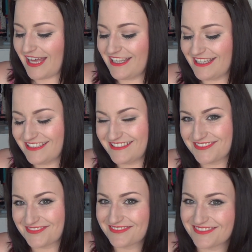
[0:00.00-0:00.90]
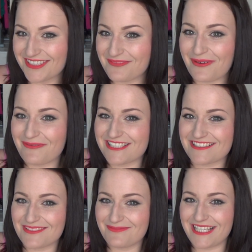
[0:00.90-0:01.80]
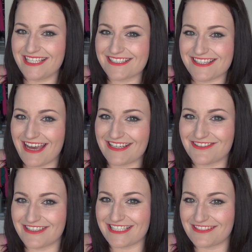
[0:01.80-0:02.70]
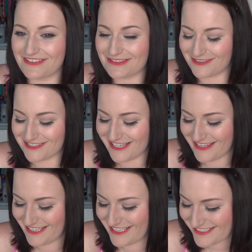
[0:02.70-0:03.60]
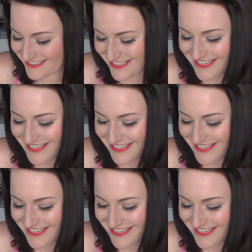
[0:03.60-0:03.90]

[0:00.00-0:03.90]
I'm probably just completely scared, Chris, if he's watching this.